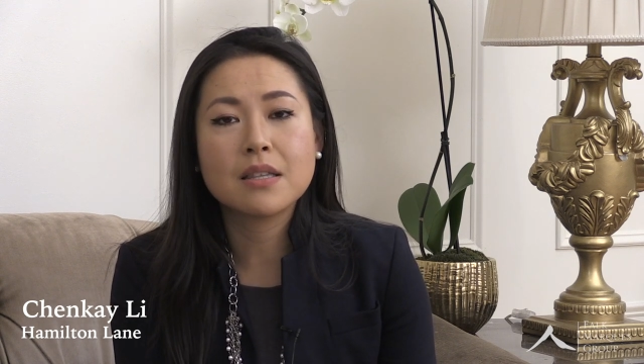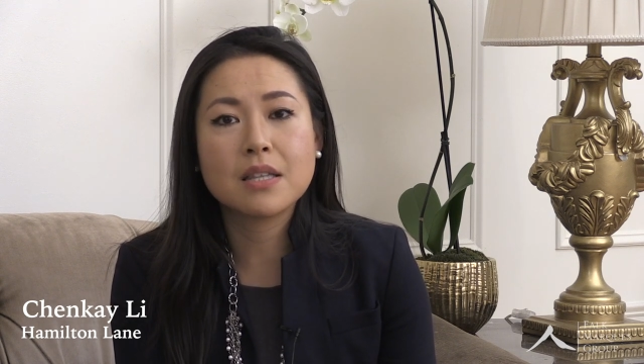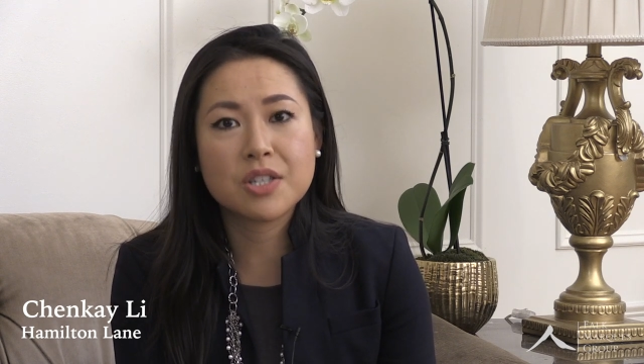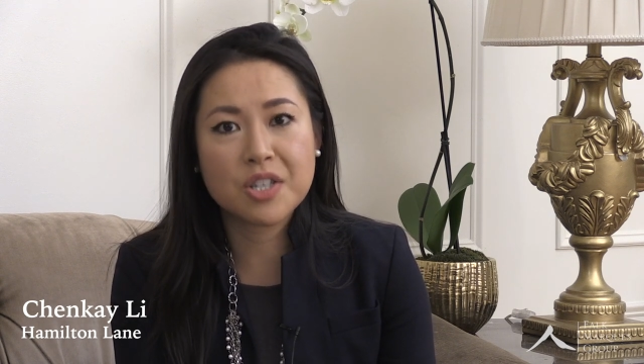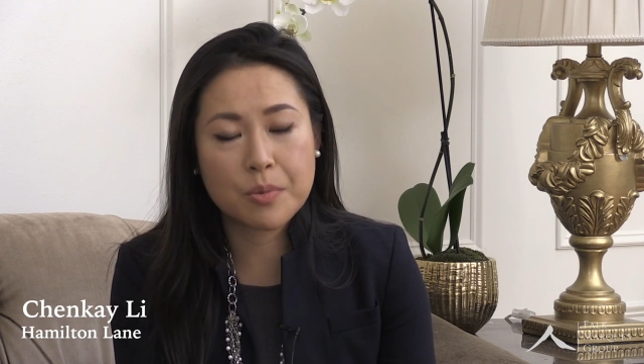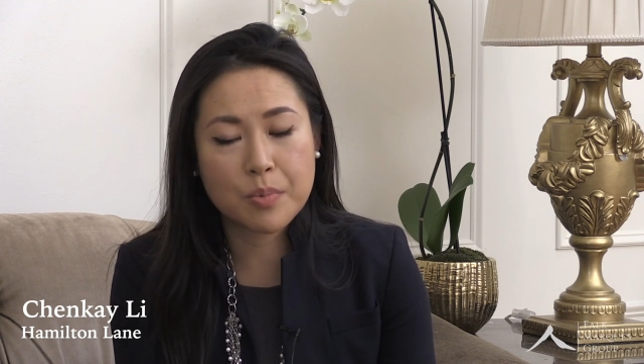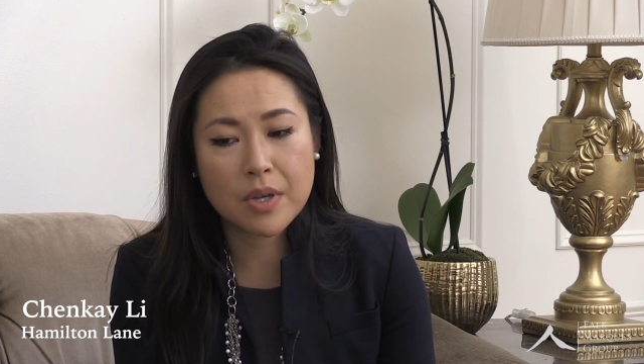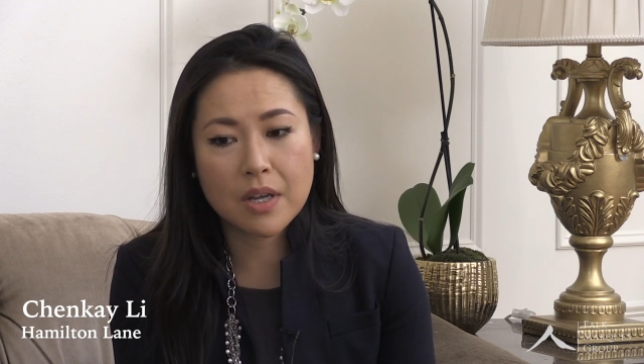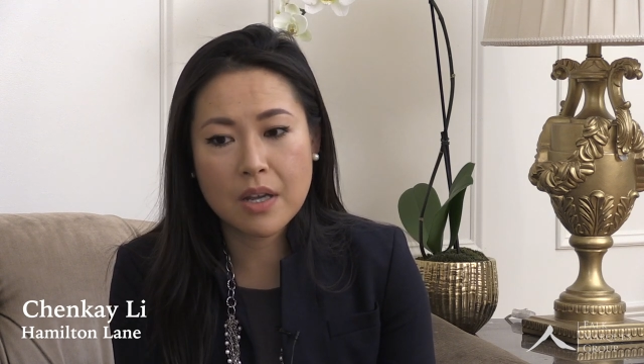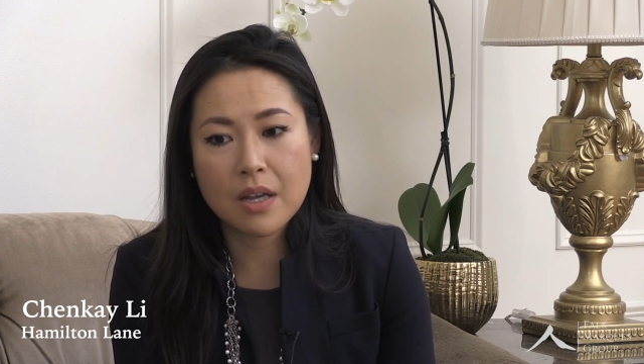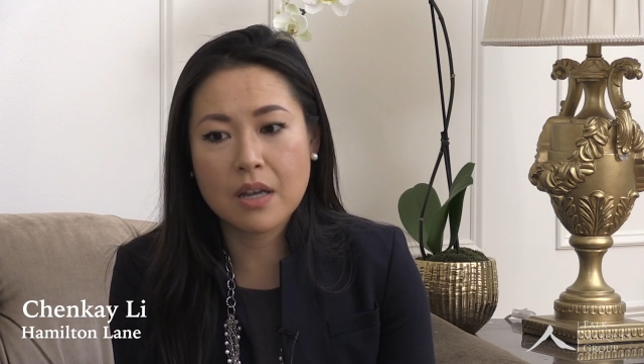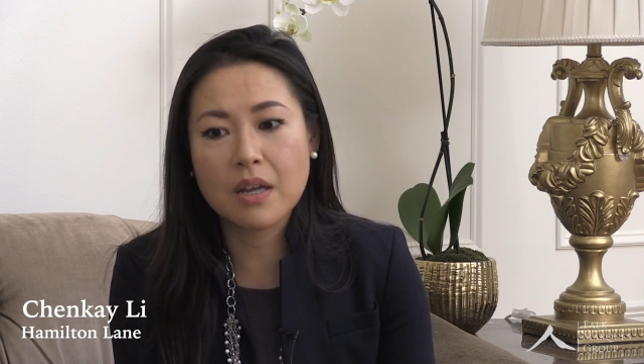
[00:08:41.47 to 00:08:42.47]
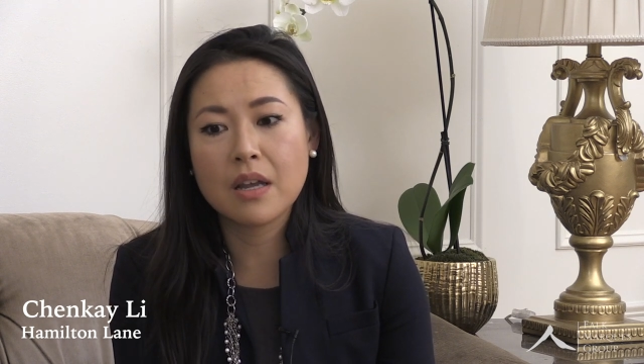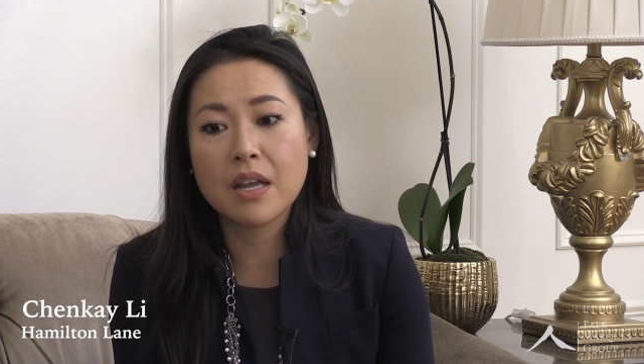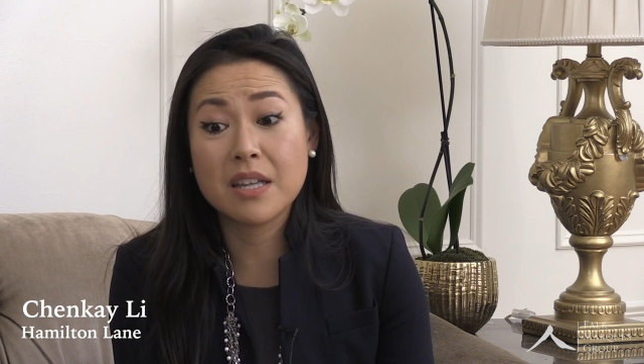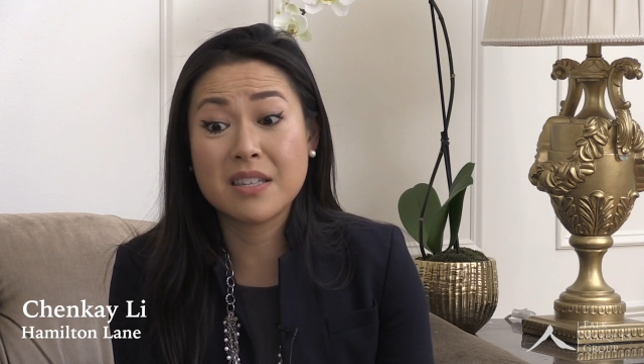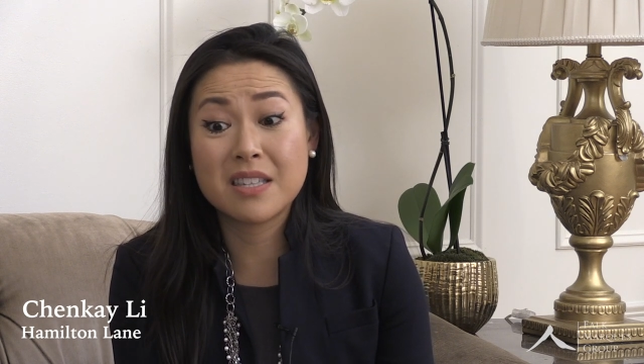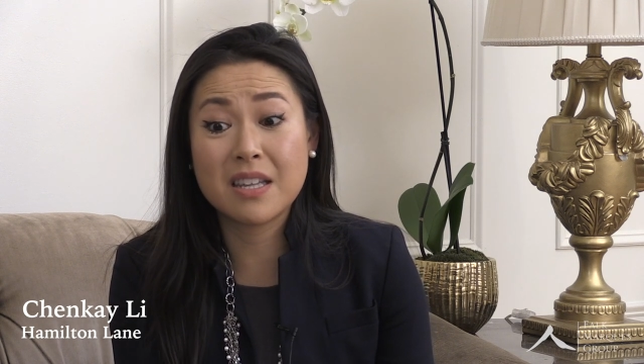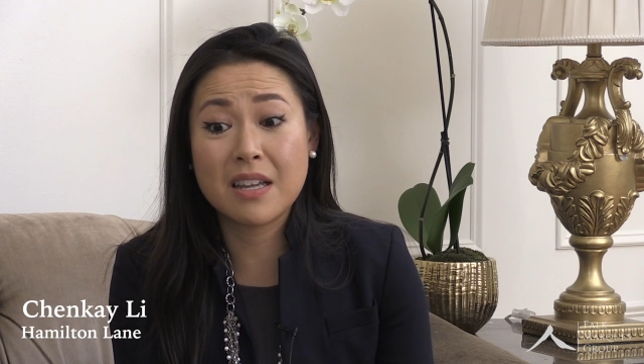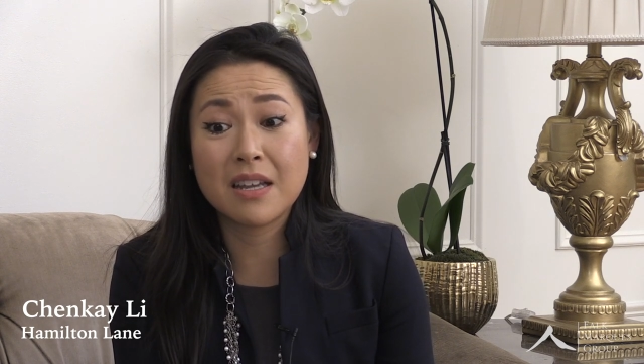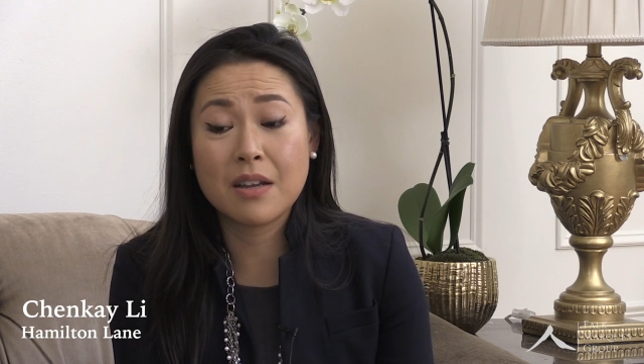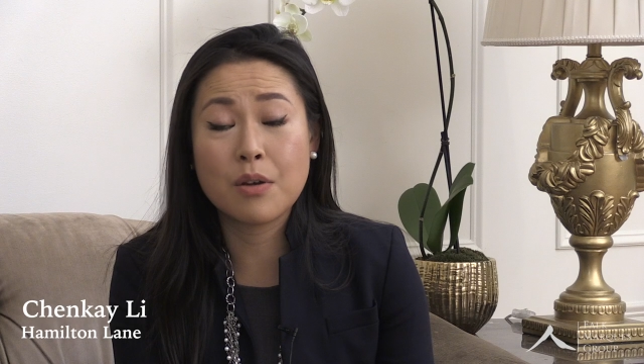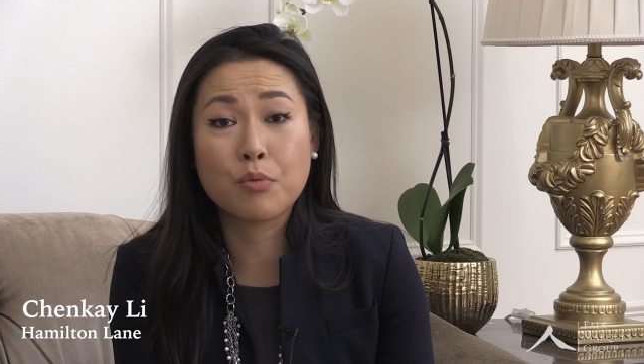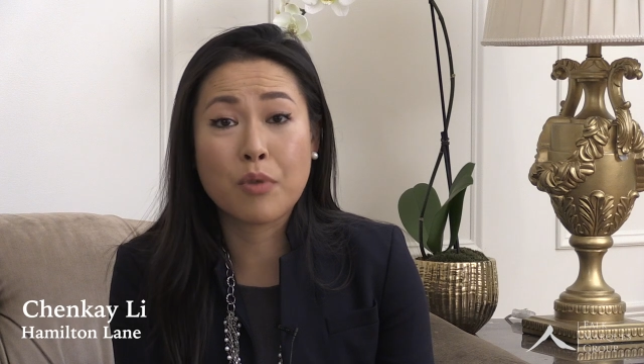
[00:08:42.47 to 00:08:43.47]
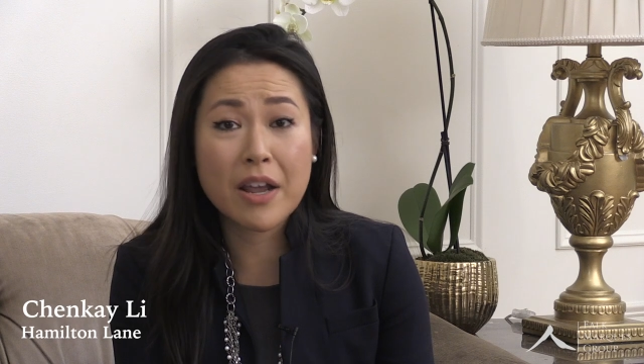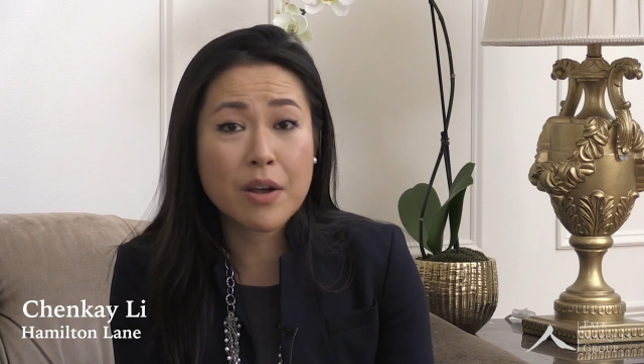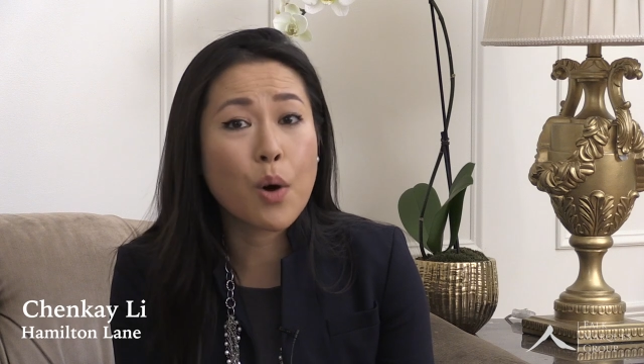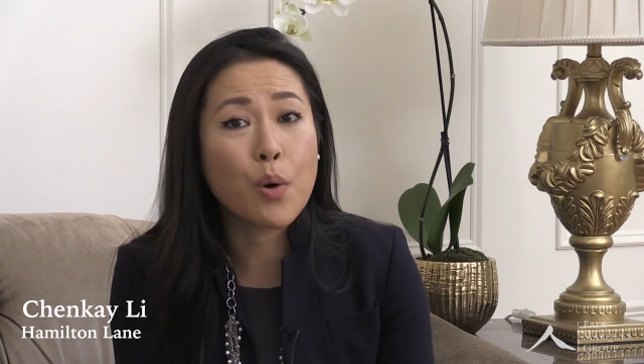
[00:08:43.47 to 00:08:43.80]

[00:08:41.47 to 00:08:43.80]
the GP is the right